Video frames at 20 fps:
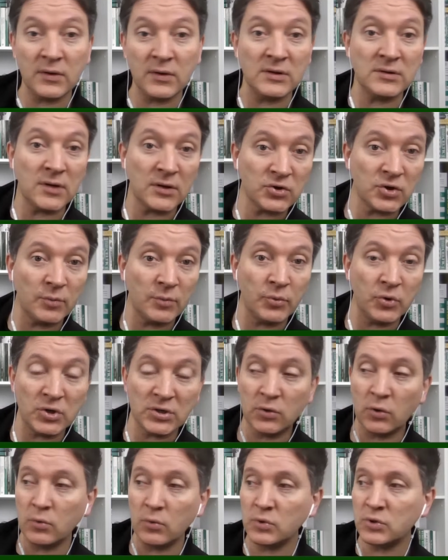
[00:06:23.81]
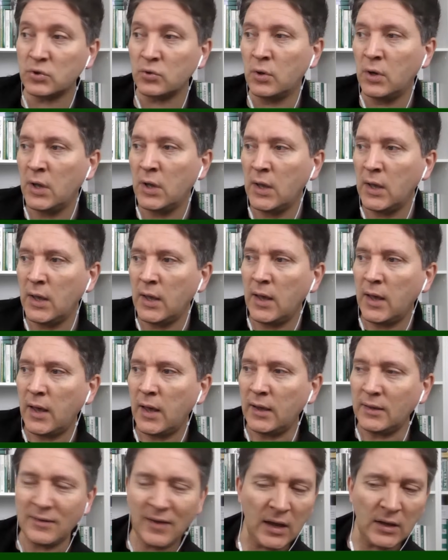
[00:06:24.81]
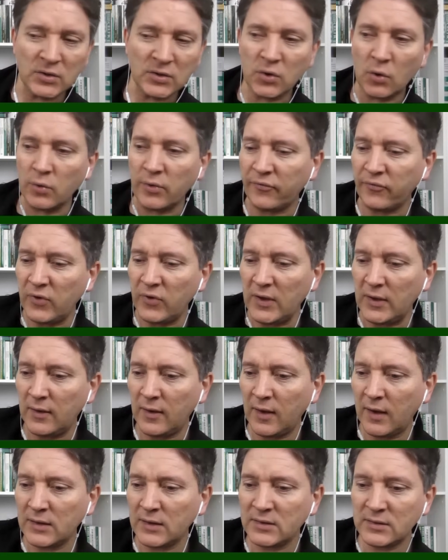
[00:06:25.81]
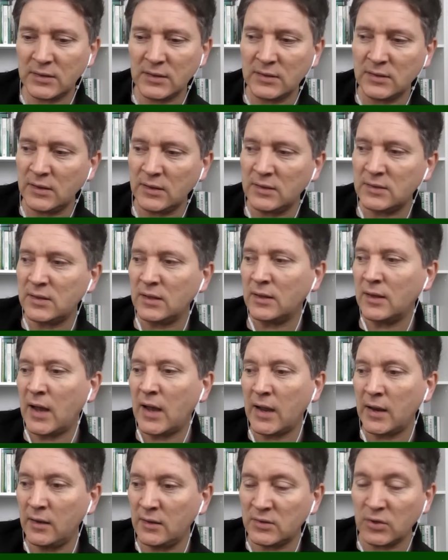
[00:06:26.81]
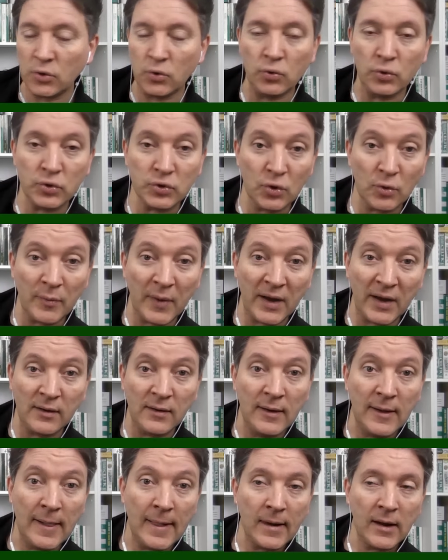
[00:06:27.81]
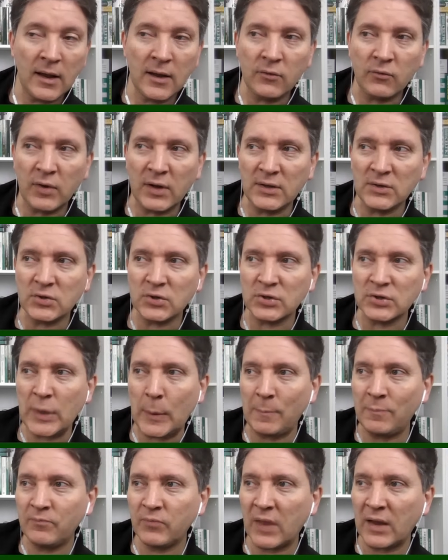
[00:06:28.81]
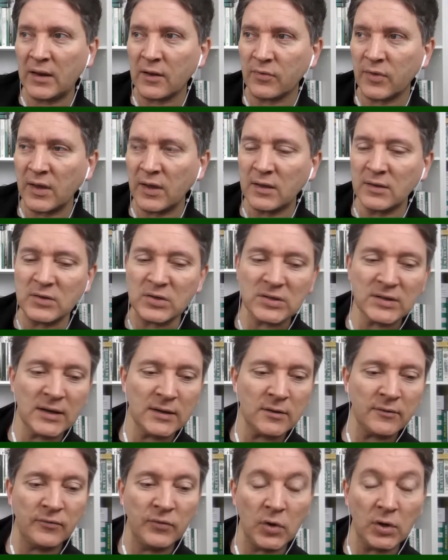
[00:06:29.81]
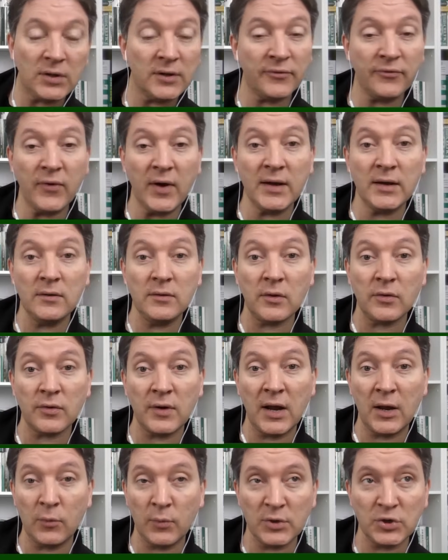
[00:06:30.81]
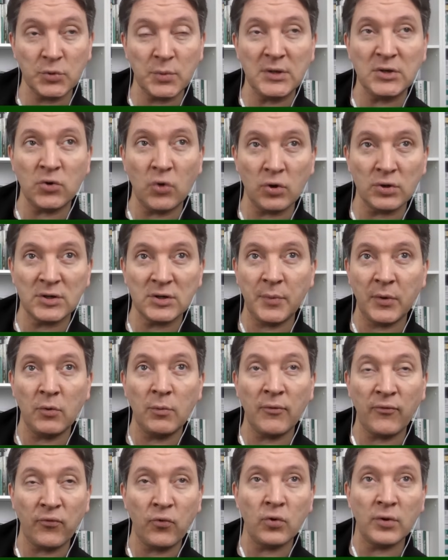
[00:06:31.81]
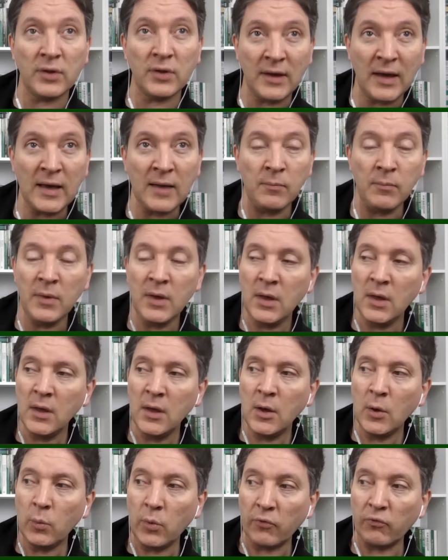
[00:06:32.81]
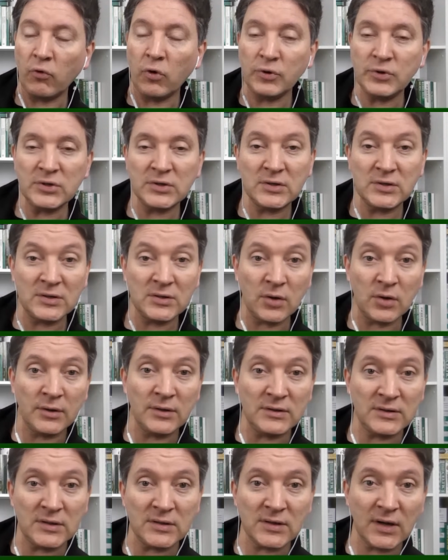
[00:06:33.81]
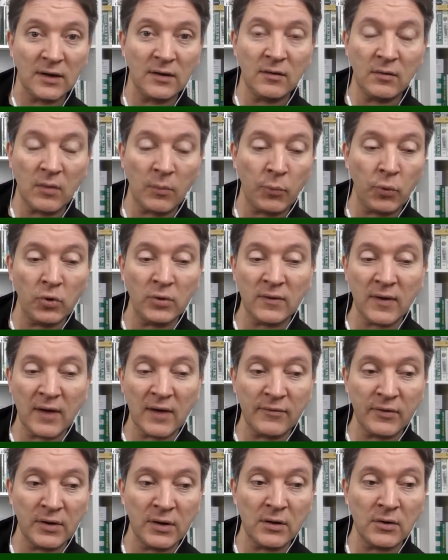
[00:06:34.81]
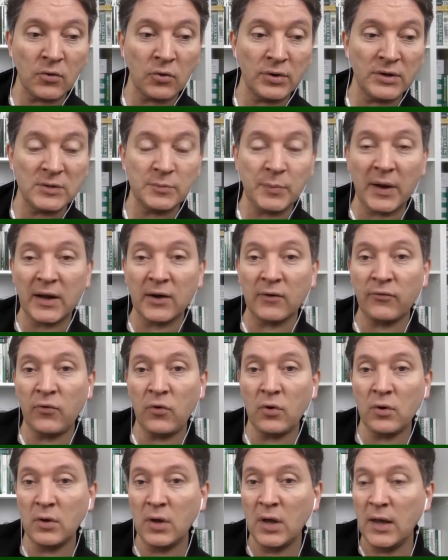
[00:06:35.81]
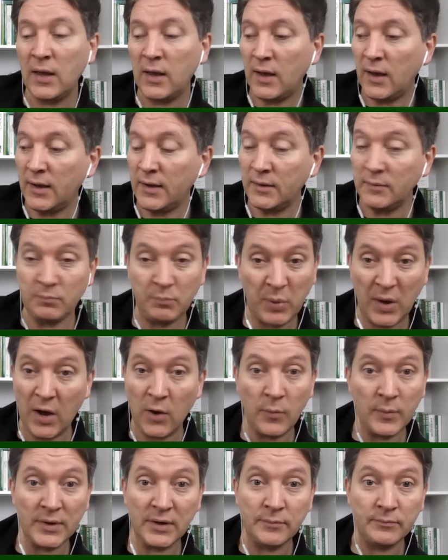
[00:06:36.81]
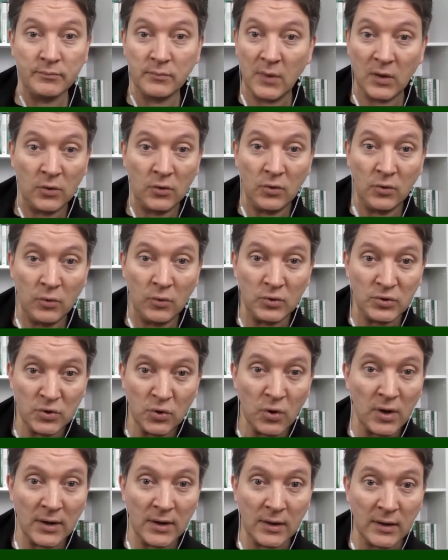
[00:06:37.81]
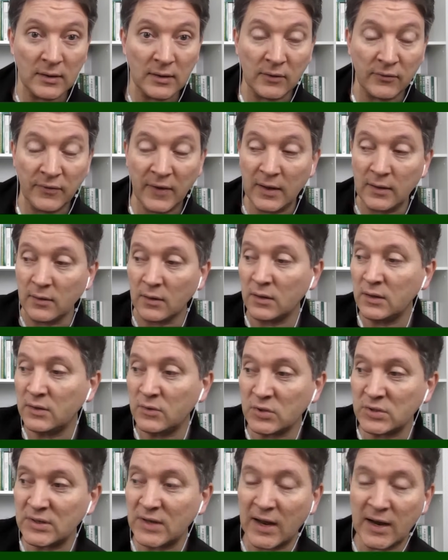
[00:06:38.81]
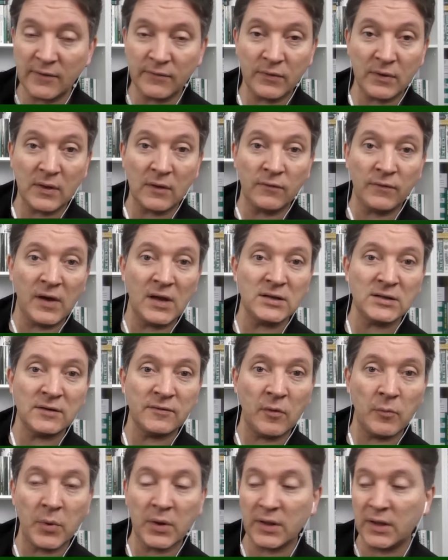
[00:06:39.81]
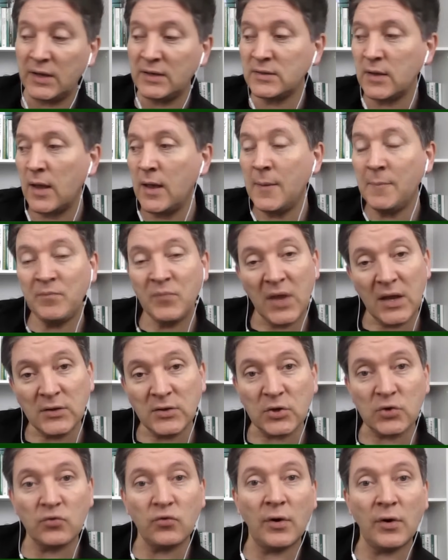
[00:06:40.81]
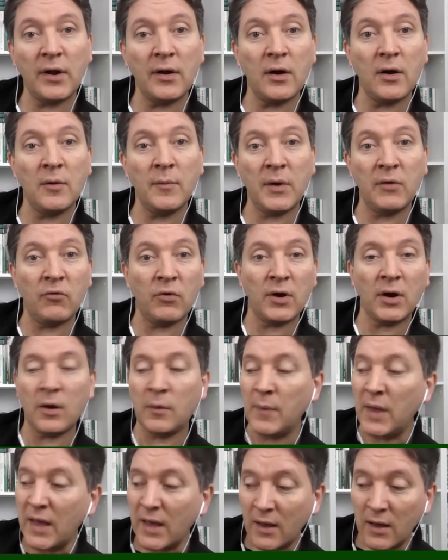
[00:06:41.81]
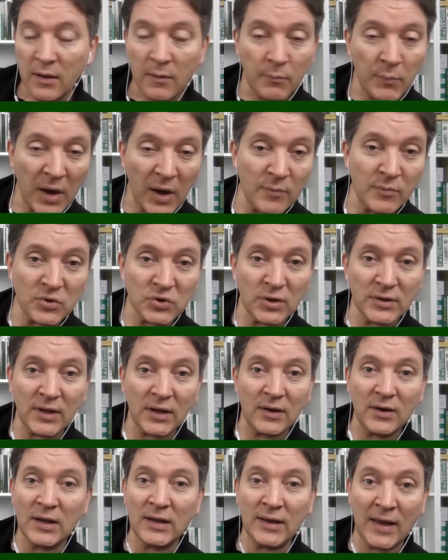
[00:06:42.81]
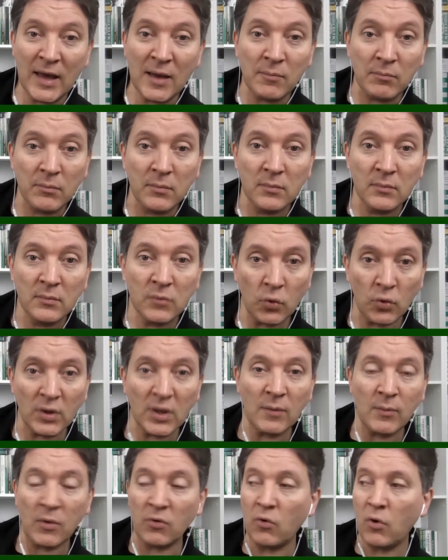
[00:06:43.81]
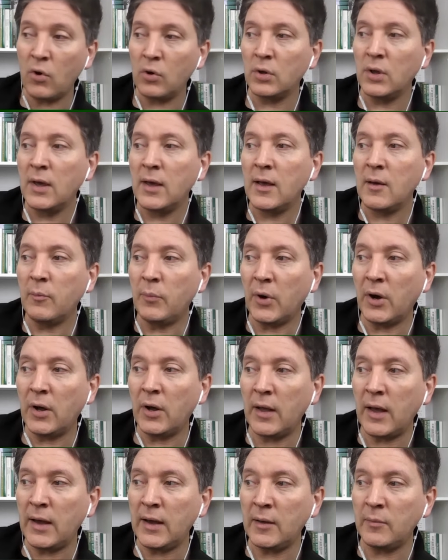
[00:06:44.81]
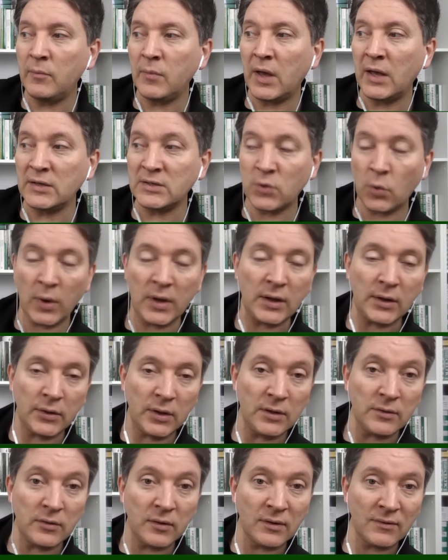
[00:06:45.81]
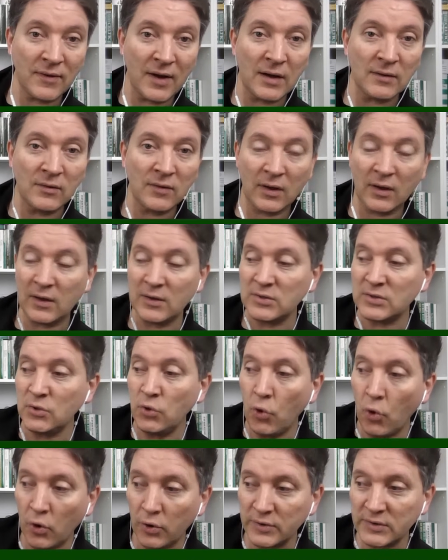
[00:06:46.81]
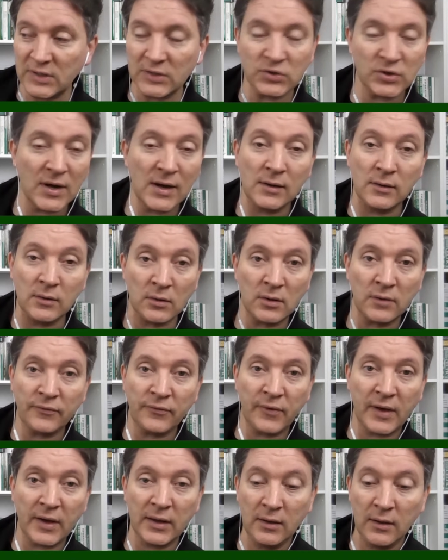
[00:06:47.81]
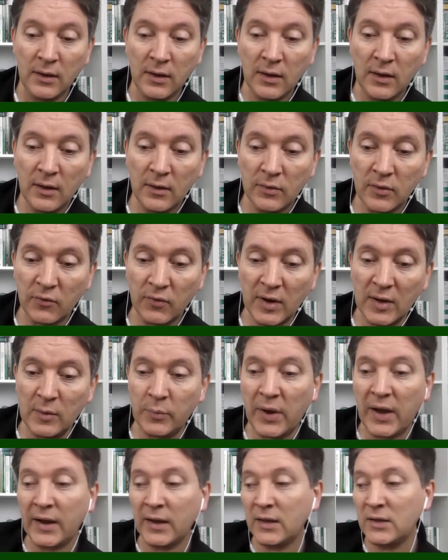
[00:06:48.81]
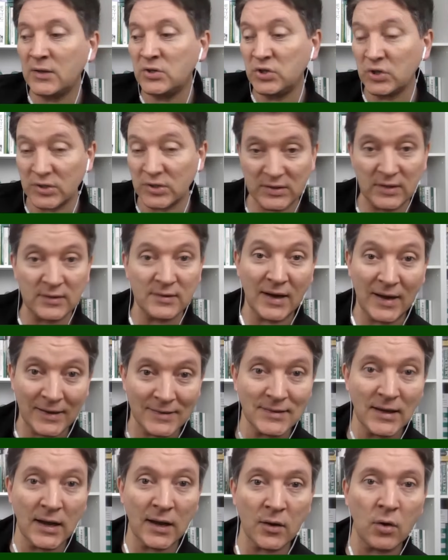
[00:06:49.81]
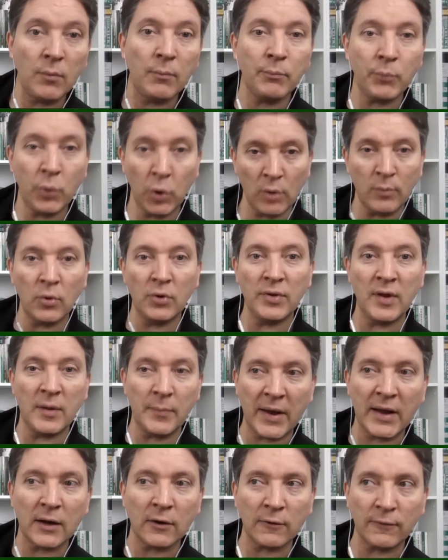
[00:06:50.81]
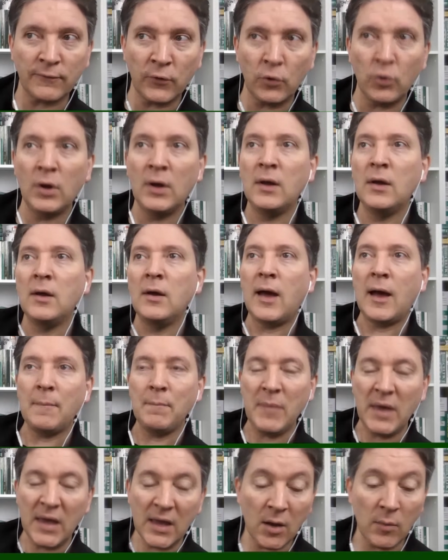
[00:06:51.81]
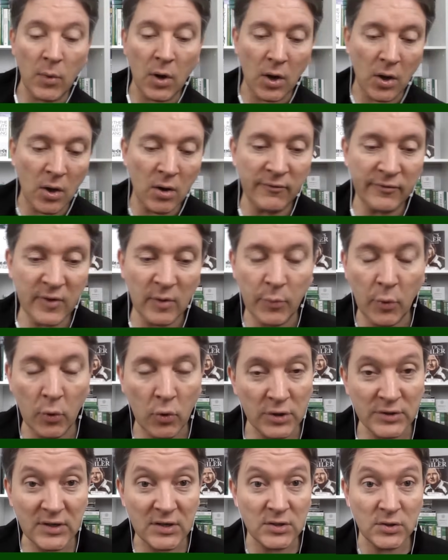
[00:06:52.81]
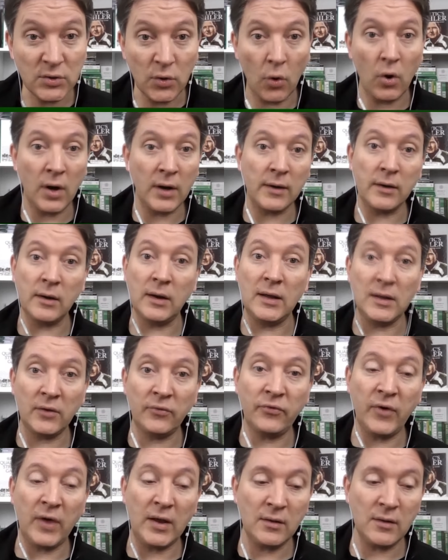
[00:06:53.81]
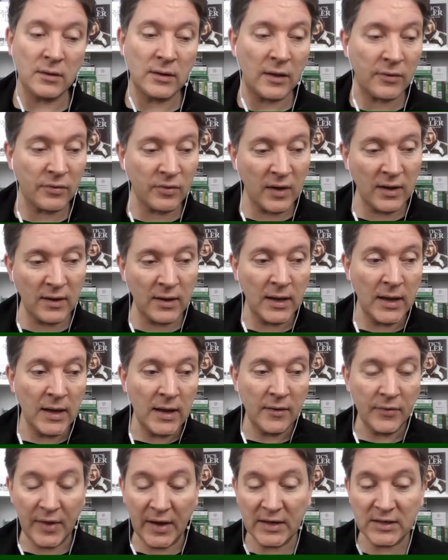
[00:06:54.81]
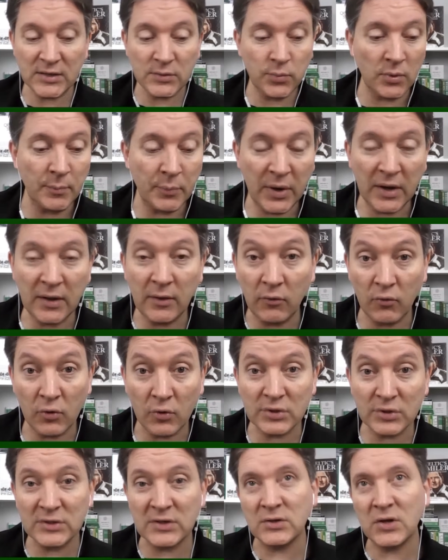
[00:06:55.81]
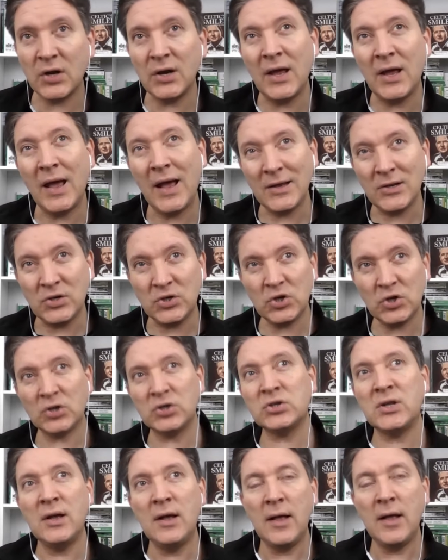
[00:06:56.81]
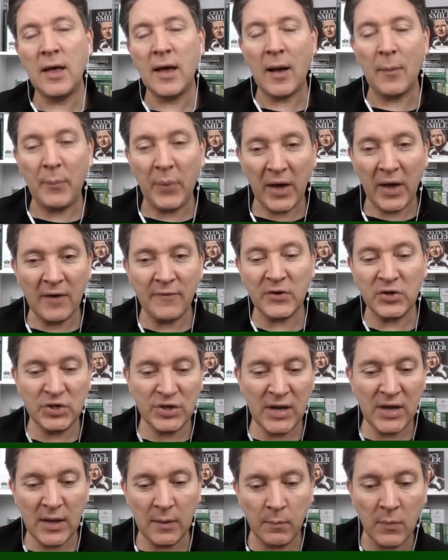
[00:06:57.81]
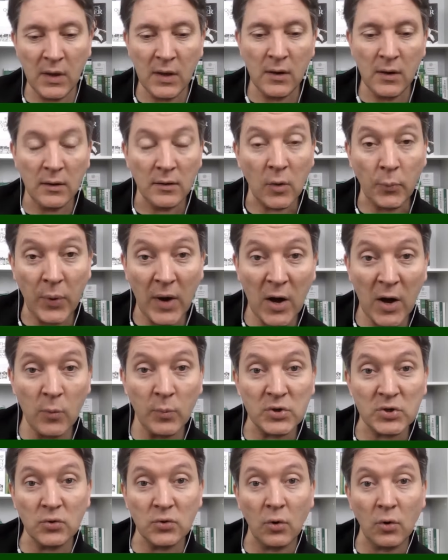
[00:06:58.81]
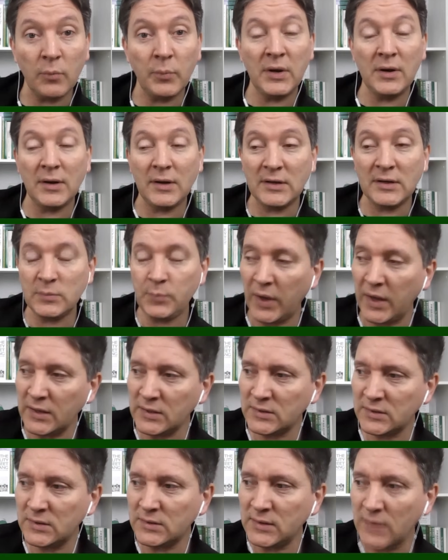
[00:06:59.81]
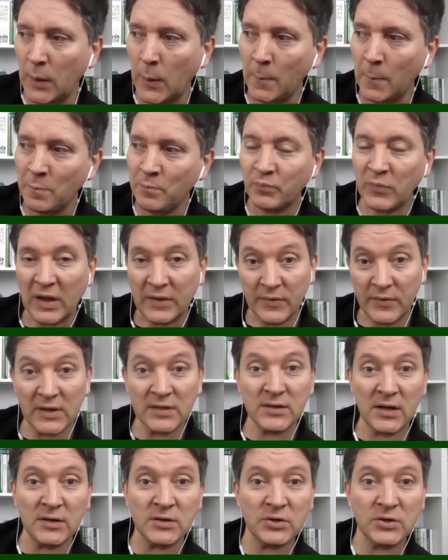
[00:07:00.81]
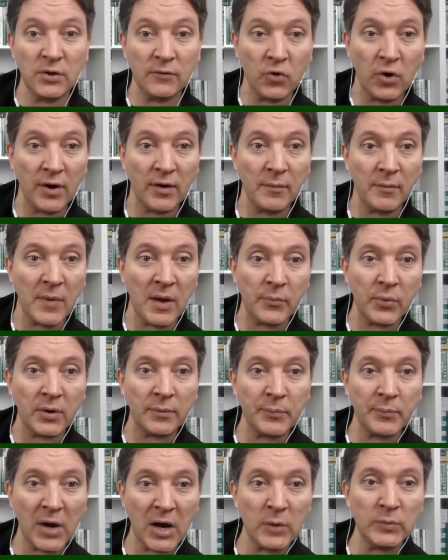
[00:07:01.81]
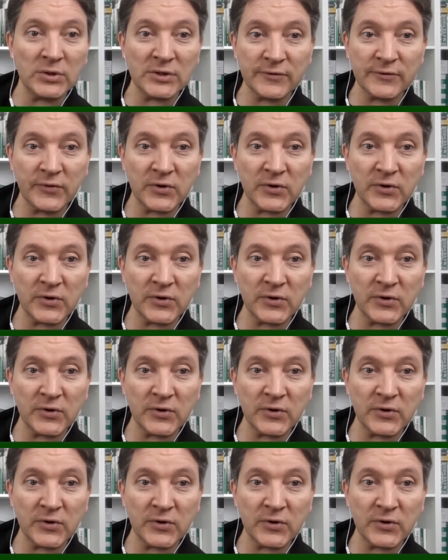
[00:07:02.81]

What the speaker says: He takes all the free kicks. He's the guy. He's a go-to man at Rangers. And I think instead of nullifying the threat, which we talked about before the game, what Rodgers has done is decided to put Tavernier on his back foot. And Palmer, who's not a great defender, he doesn't have the defensive abilities. He's just running at him and running at him. Palmer's not a great game, don't get me wrong. But it's quite clear that the tactic is not to try and nullify the right back. It's just to attack him, put him on the back foot and make him uncomfortable because he's not a great defender. And I think that's what Brendan Rodgers has done. It's just a bit of a shame that Palmer's not been at his best today. This is, you've got to remember, Palmer's first appearance against